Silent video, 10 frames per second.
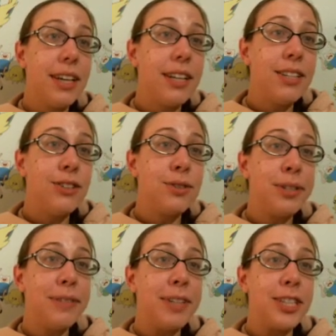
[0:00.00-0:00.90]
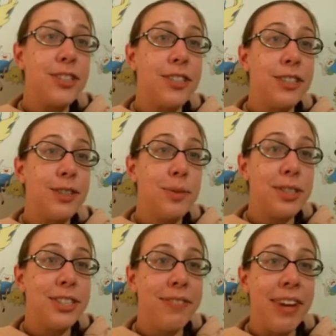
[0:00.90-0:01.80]
you just want to make sure to
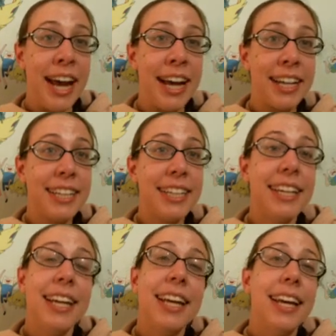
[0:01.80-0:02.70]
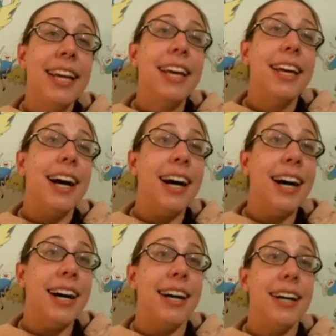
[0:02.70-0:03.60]
switch it back.
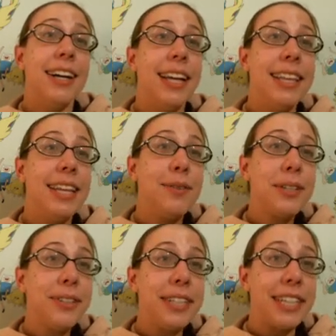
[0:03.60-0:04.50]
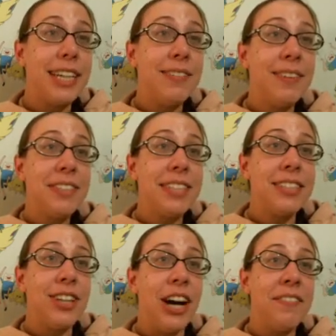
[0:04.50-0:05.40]
And then we're going to come up to the
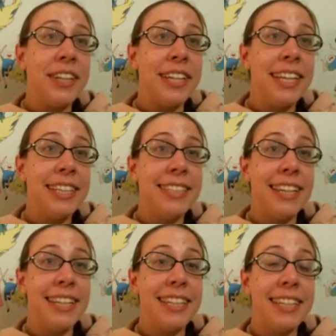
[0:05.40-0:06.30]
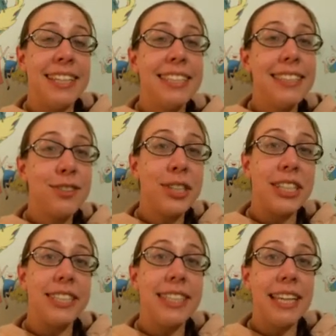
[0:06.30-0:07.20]
top and hit done, and this is going to
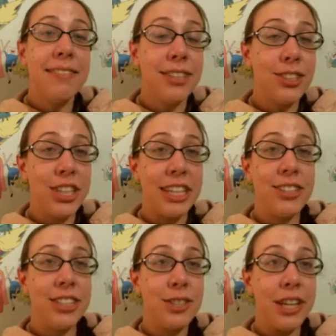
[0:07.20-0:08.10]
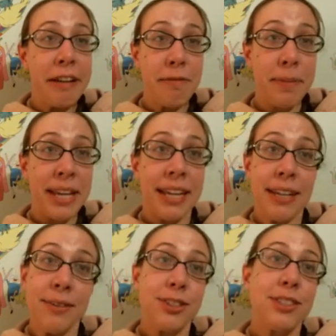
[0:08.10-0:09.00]
save the changes I've made,
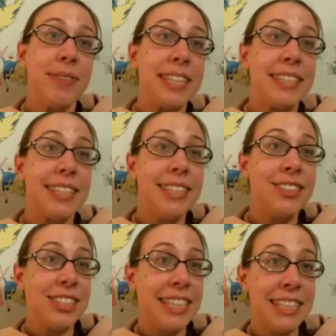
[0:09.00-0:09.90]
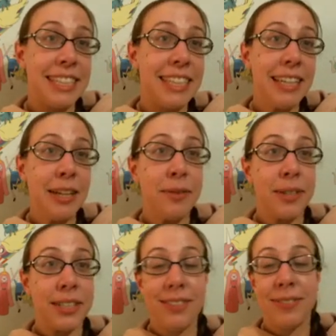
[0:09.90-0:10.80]
which is basically just telling it I
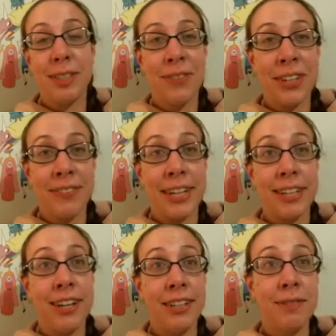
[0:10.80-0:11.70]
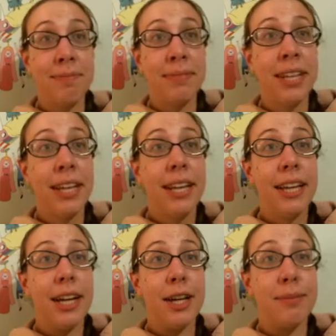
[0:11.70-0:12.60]
want it to be a brick by column.
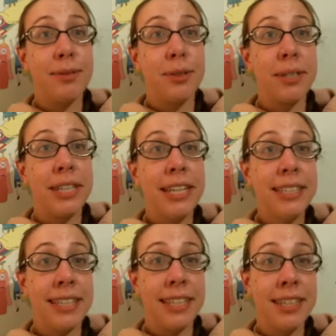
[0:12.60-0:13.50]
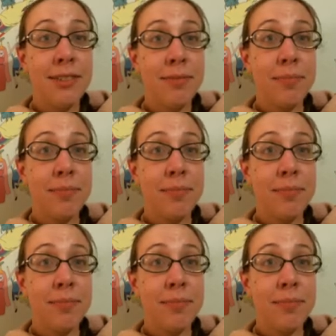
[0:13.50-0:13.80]
So I'm going to hit done,